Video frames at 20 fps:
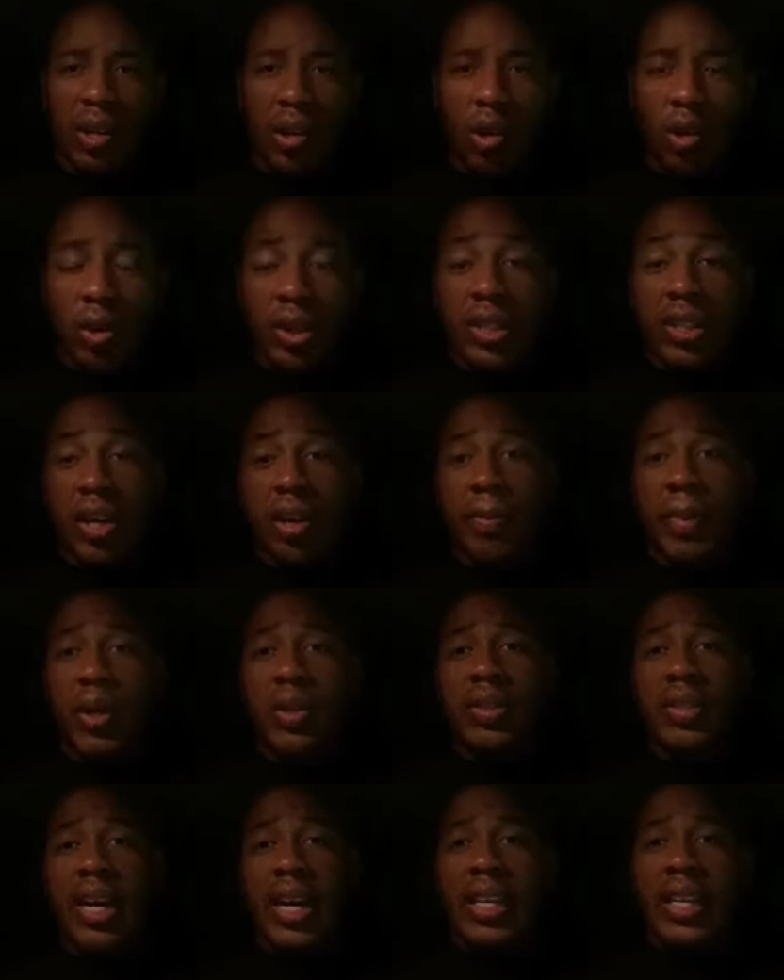Glory to the
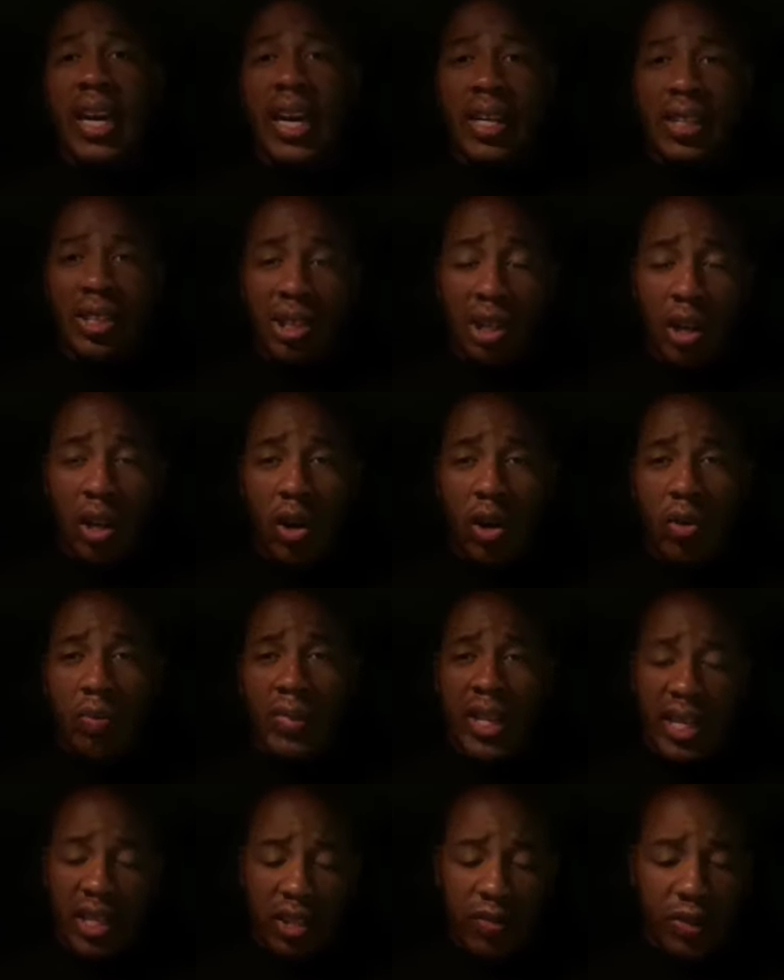Most High Yah Shalom.
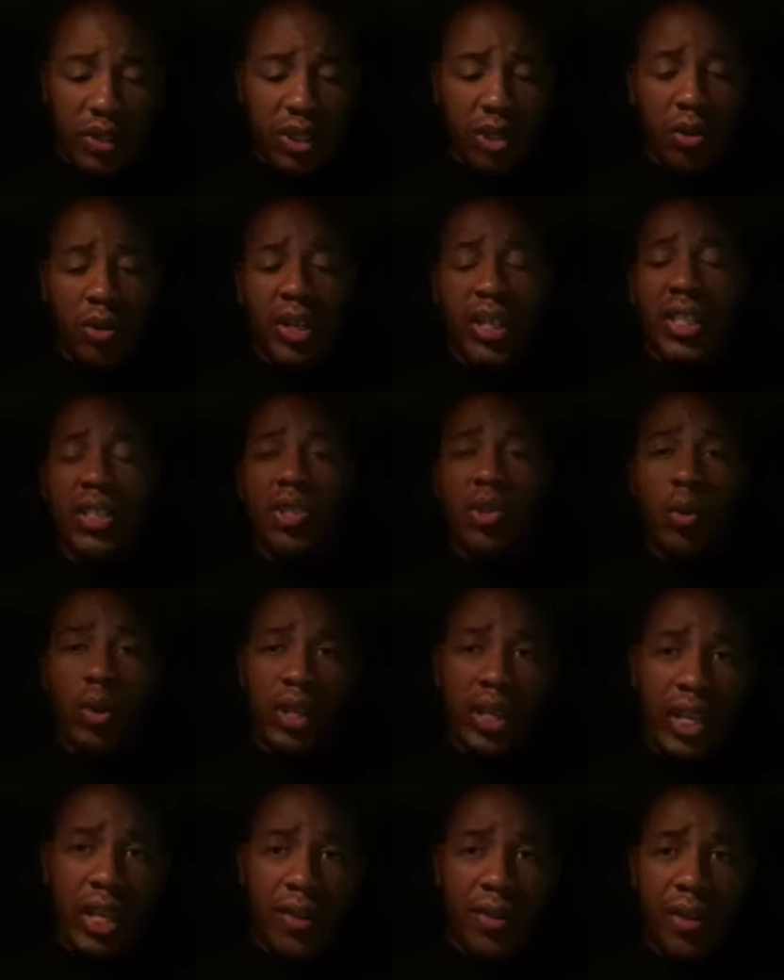Thank you for tuning in to
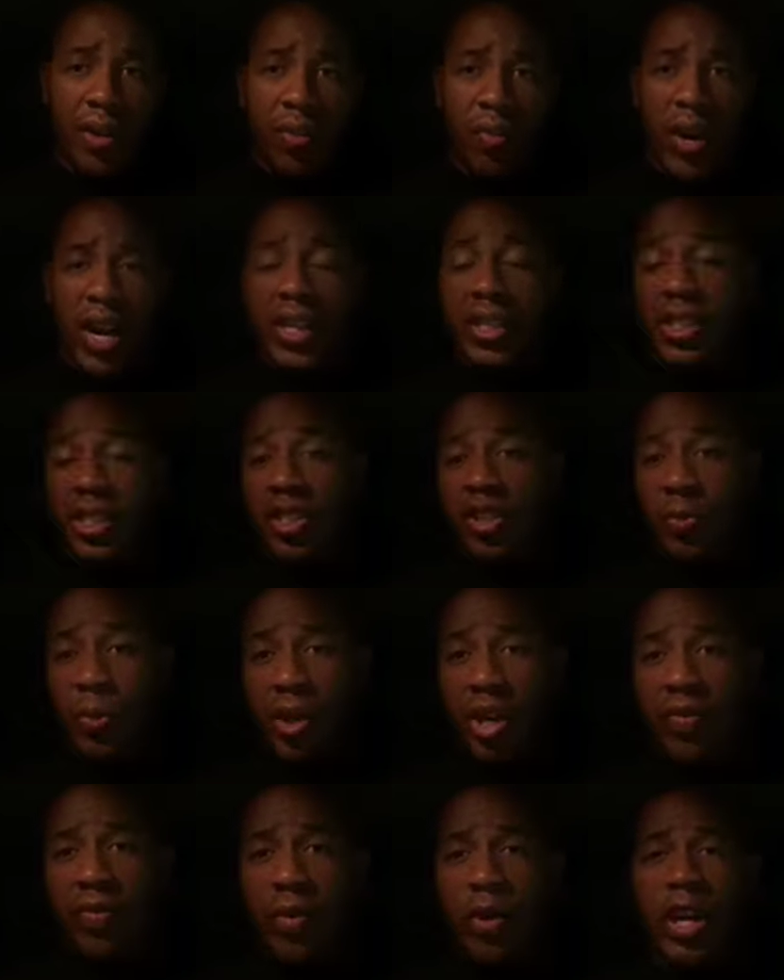another Righteous
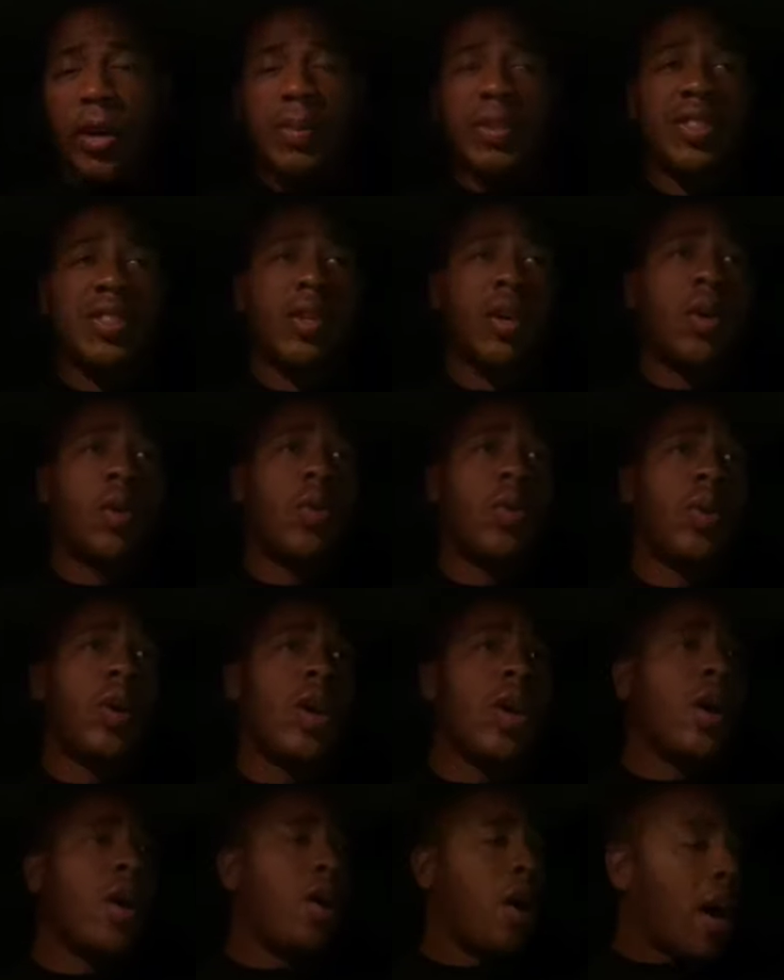Spiritful episode.
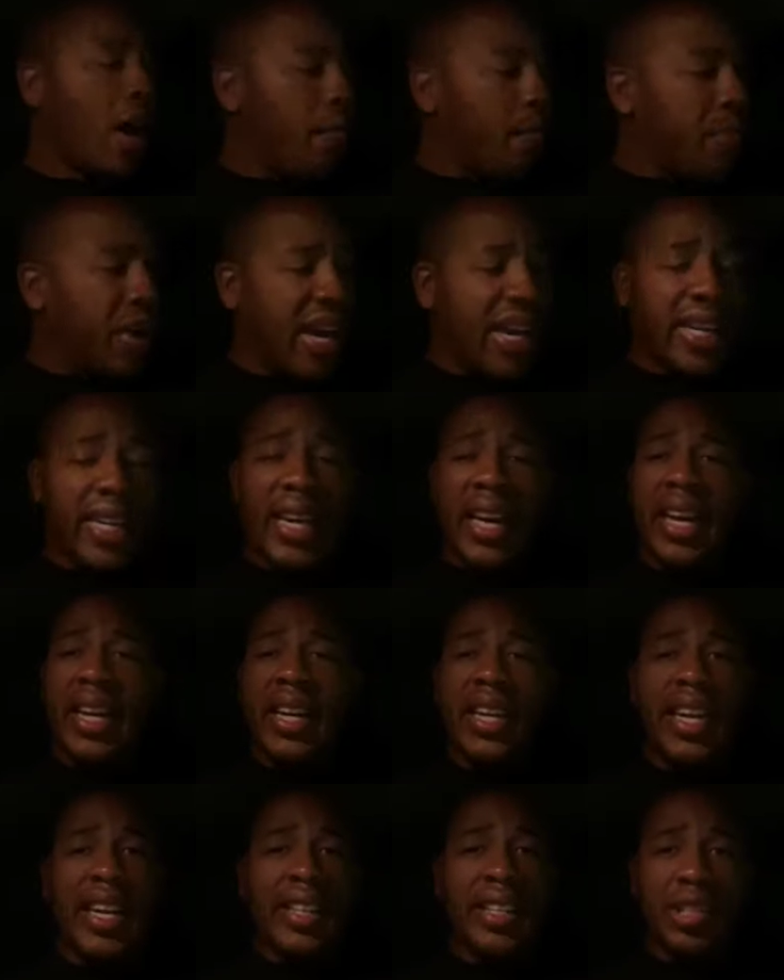I'm back at
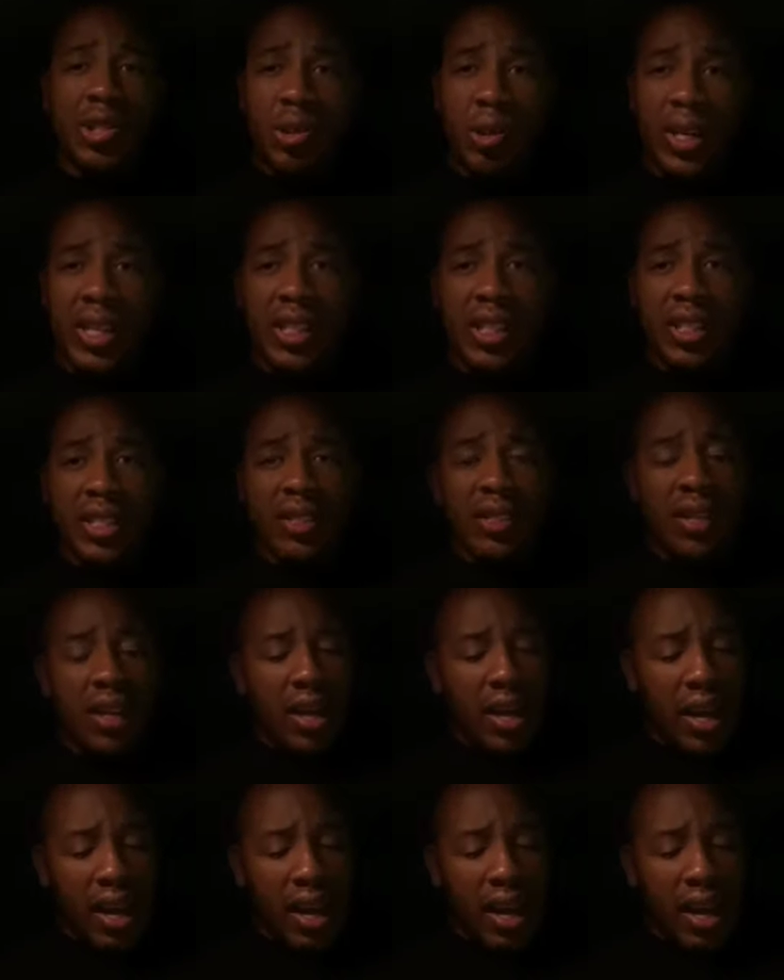it in the trenches.